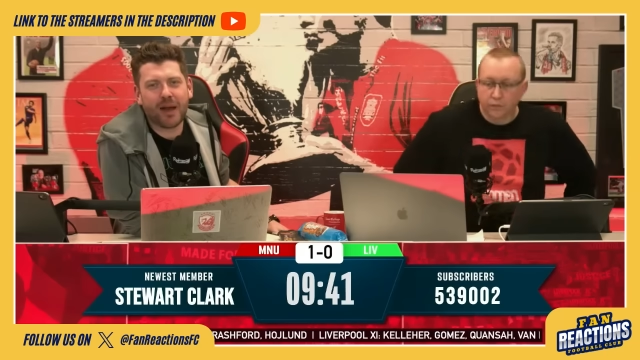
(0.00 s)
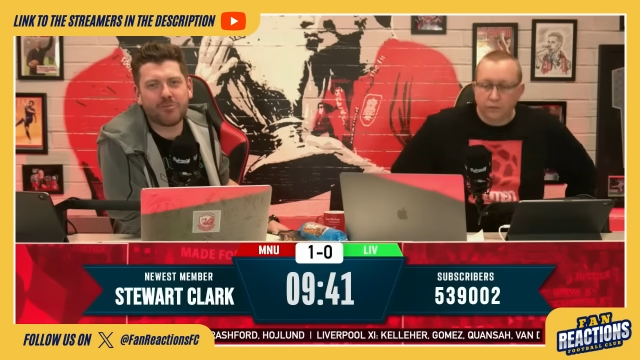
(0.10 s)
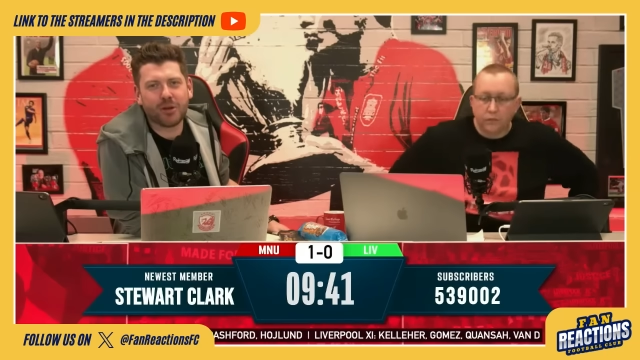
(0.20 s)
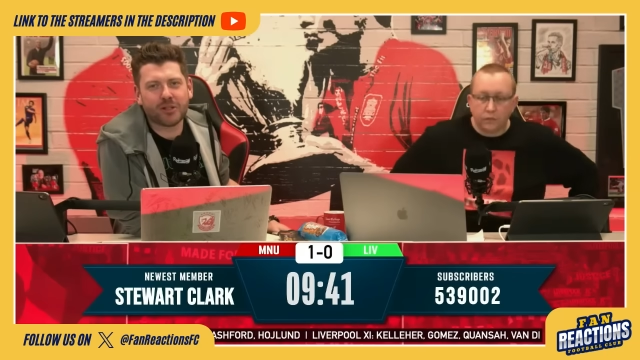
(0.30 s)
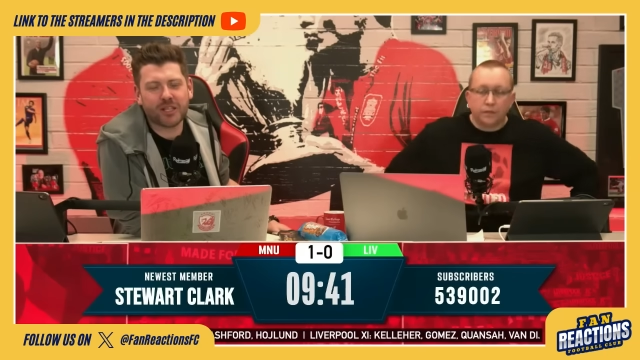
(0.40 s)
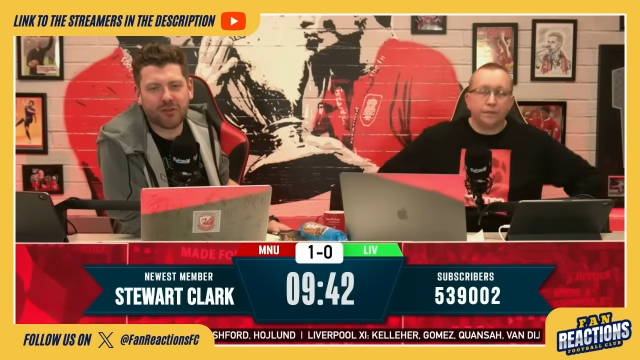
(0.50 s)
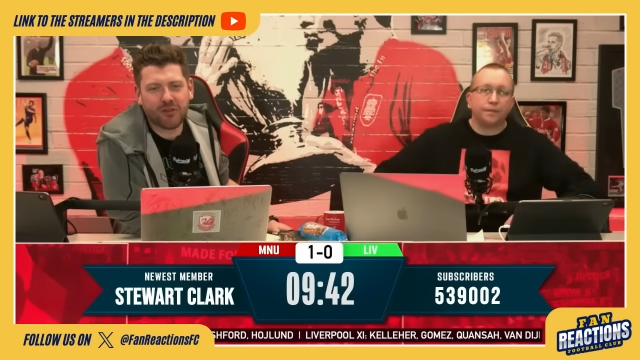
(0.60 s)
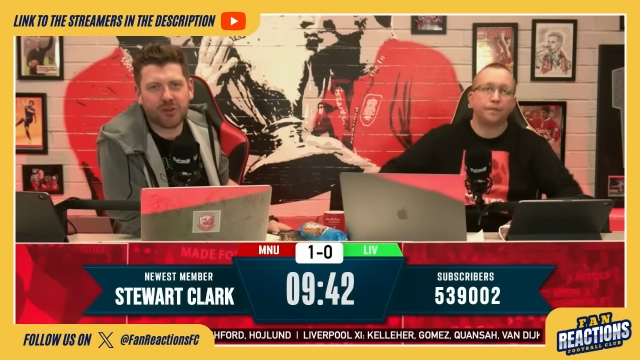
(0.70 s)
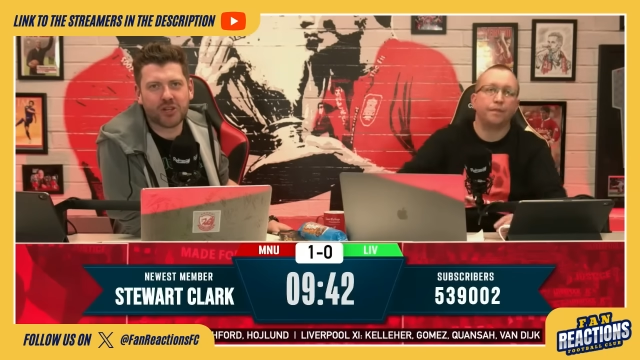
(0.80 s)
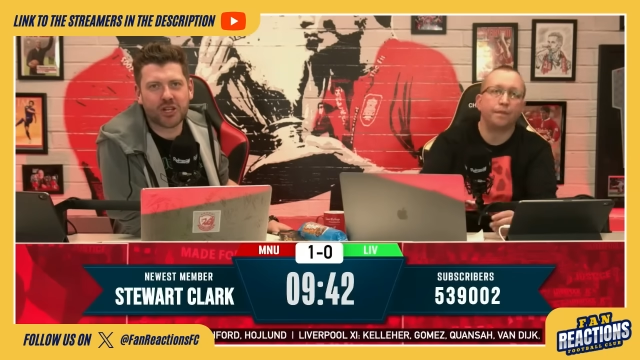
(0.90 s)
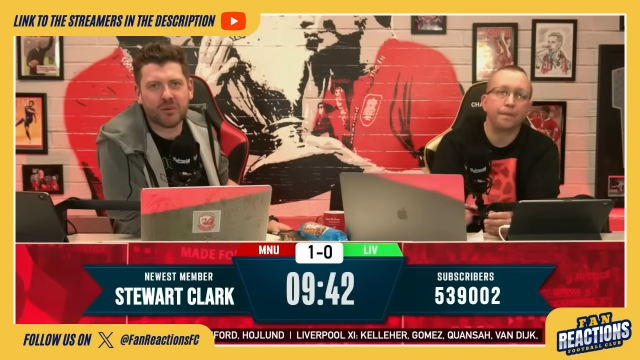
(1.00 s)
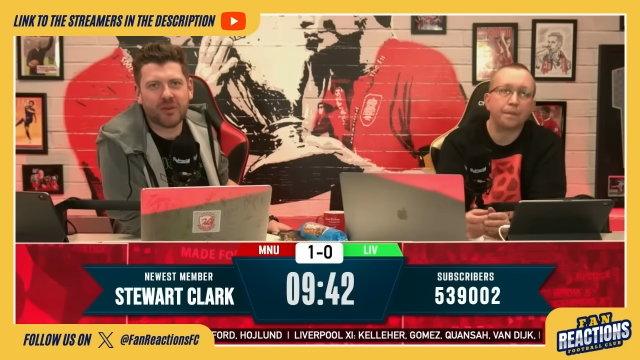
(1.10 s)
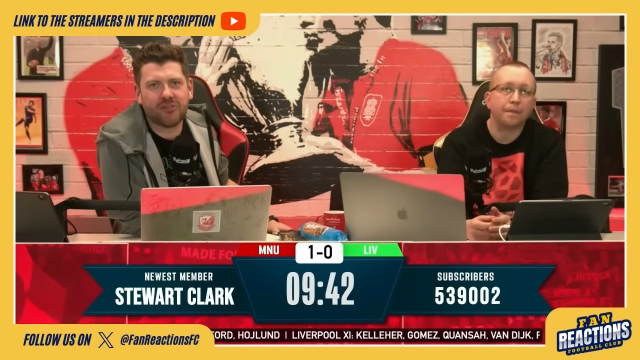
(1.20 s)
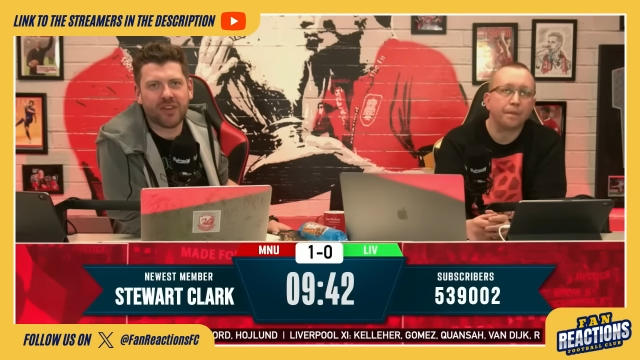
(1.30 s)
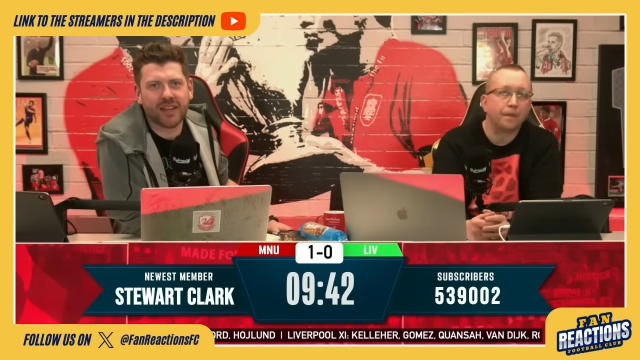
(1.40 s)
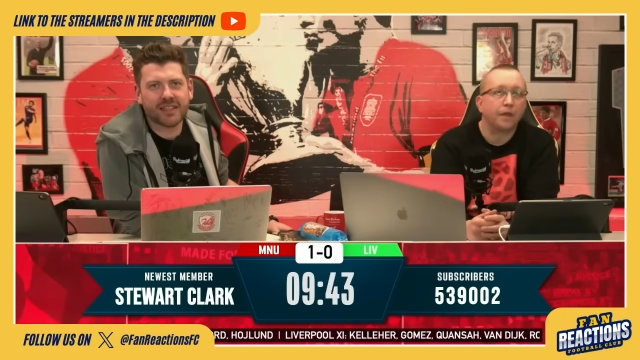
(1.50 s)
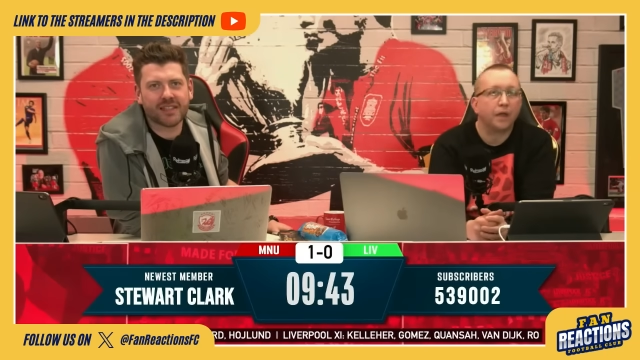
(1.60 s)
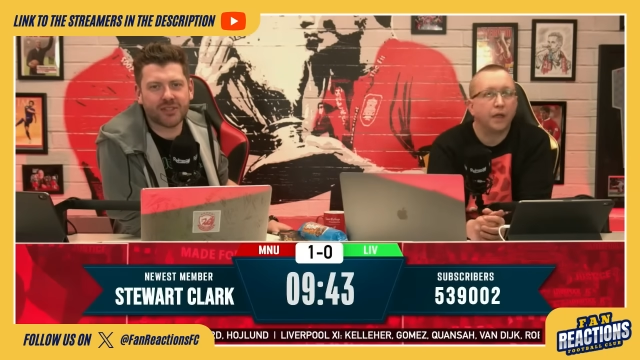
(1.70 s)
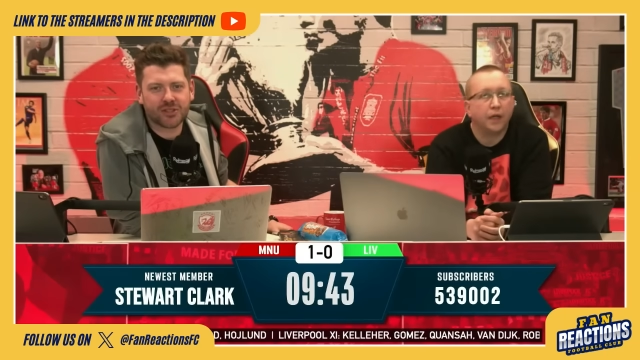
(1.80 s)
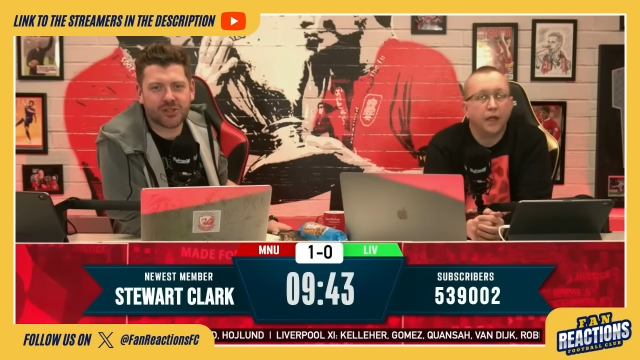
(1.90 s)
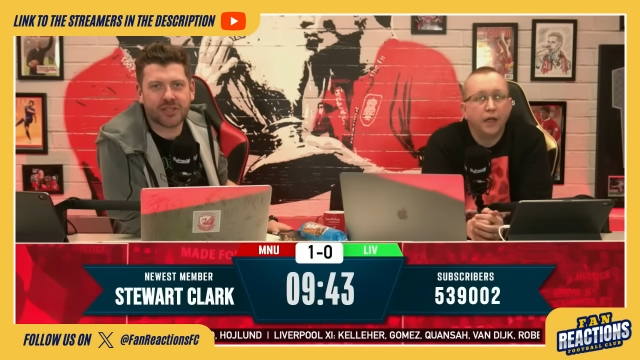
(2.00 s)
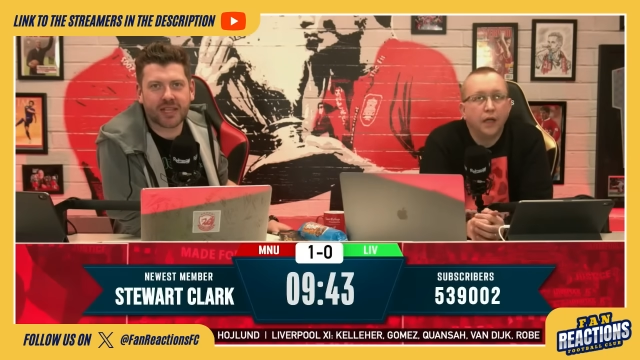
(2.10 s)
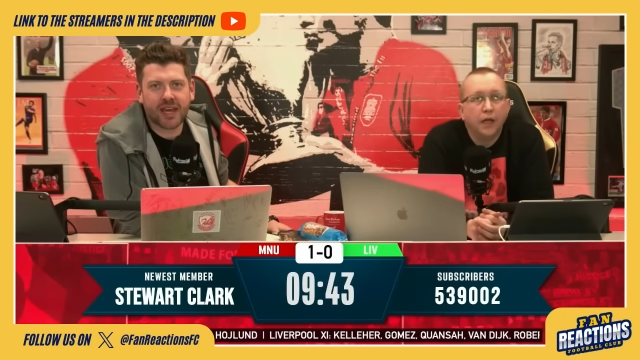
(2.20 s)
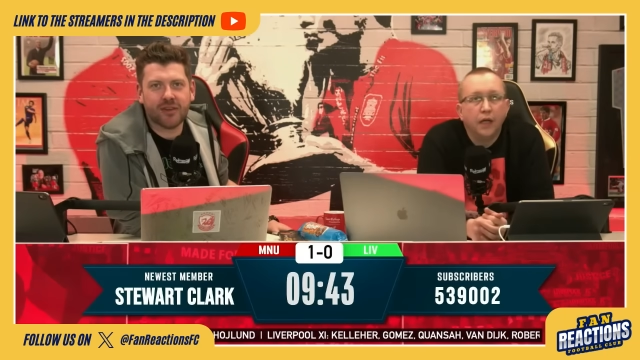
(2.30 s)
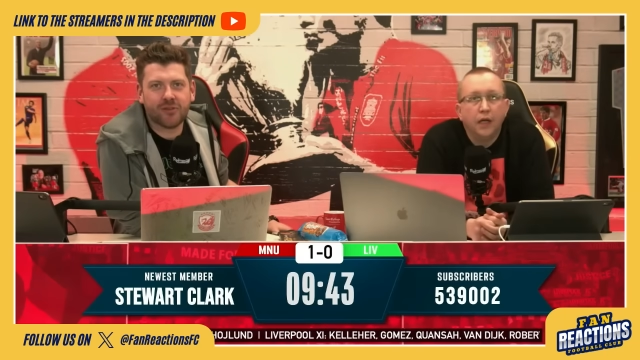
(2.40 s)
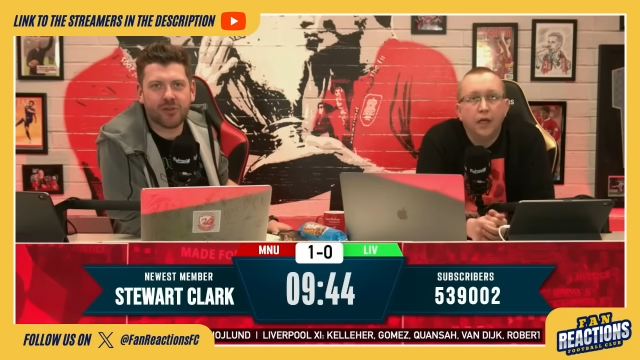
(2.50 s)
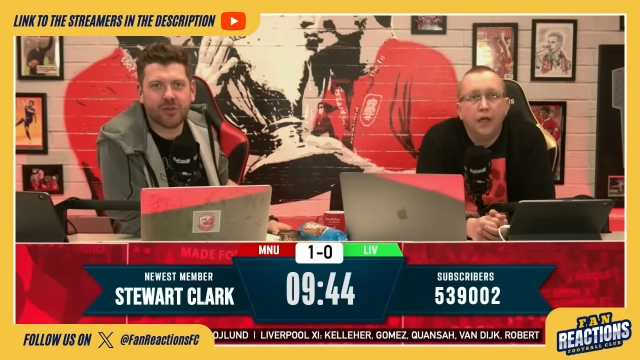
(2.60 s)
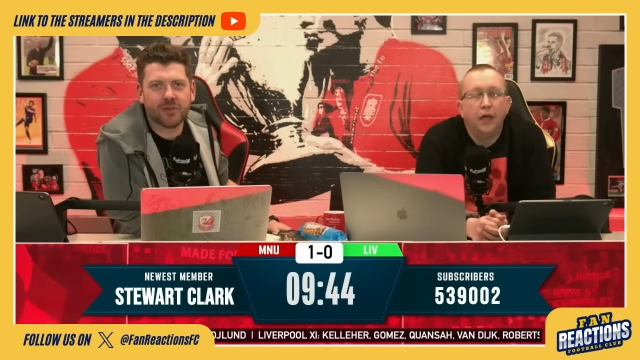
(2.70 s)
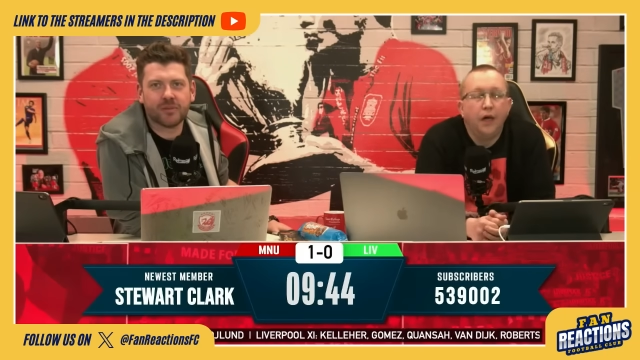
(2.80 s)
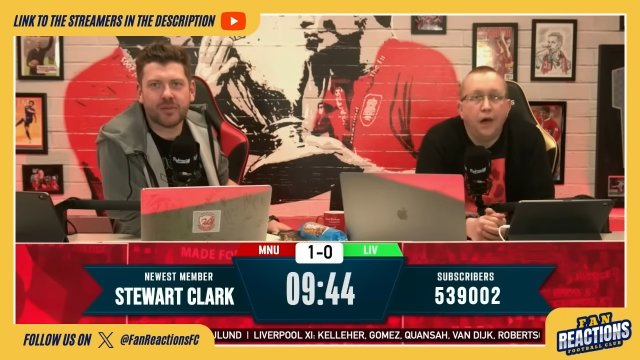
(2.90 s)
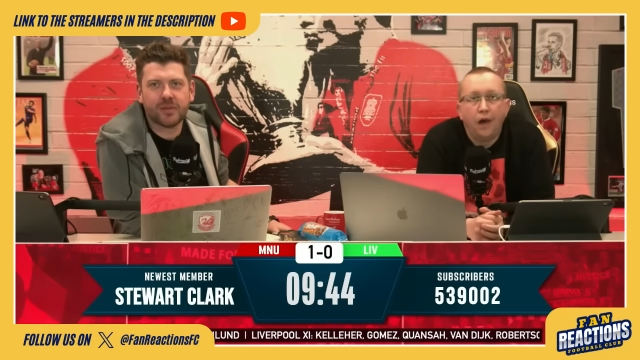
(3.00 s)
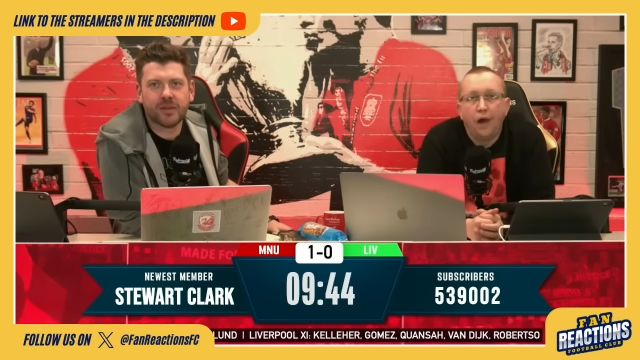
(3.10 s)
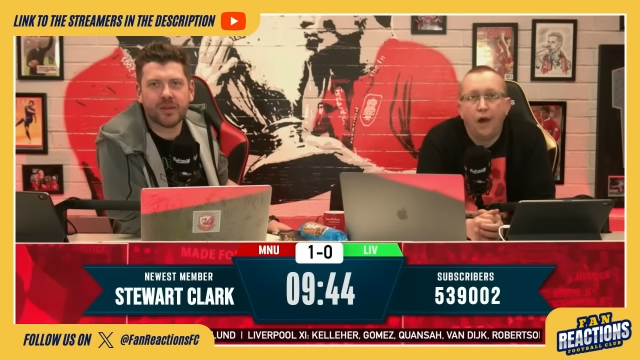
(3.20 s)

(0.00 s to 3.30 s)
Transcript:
Speaker 1: byproduct of a functional midfielder to score the game for them.